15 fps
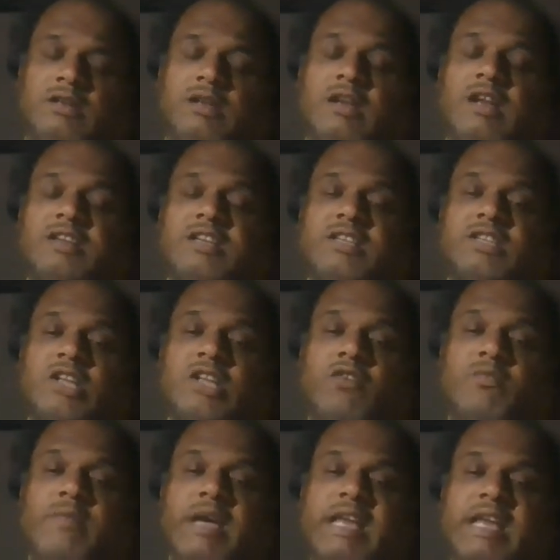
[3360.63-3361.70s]
register
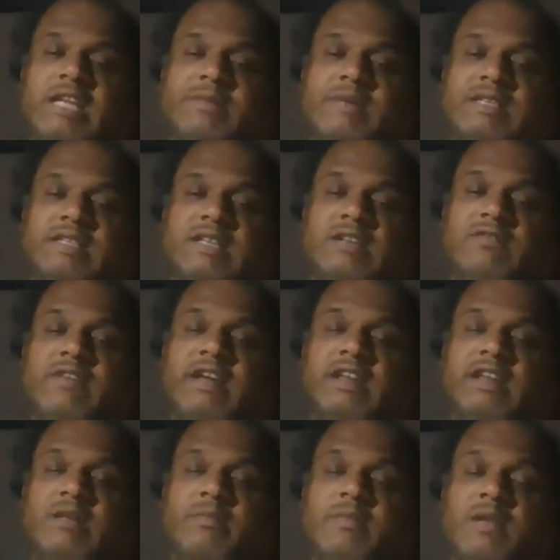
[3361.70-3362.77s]
of marriage basically where
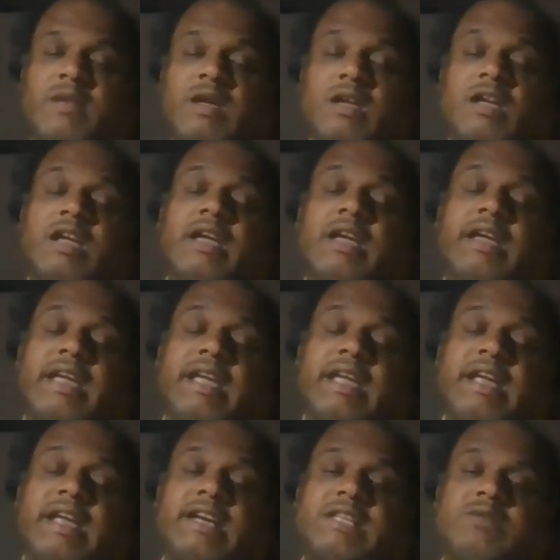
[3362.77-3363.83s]
the
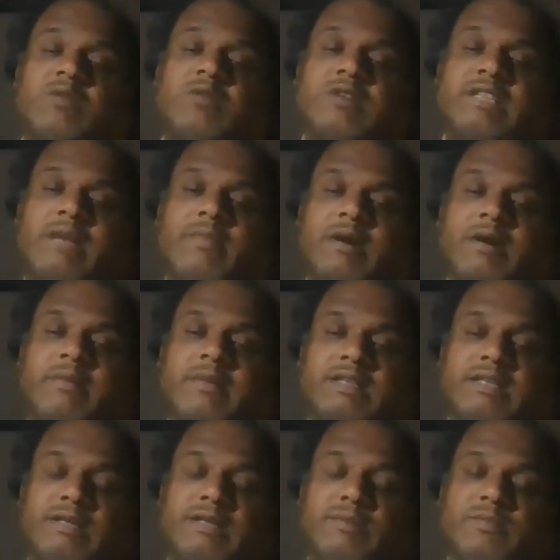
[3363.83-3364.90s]
AIDS was happened.
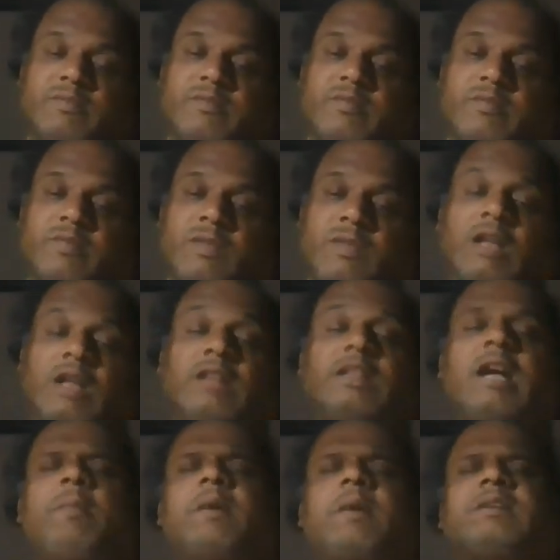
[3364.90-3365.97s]

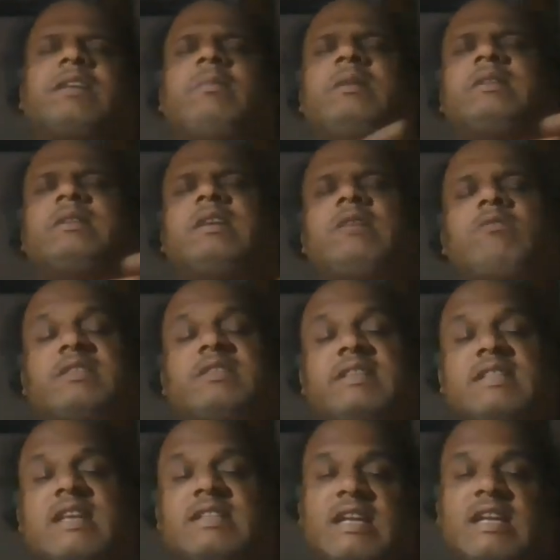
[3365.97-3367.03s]
That person basically was
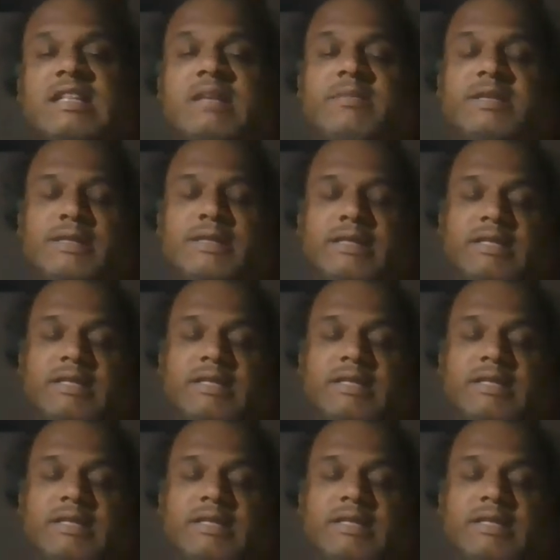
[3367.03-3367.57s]
Sida Sada basically.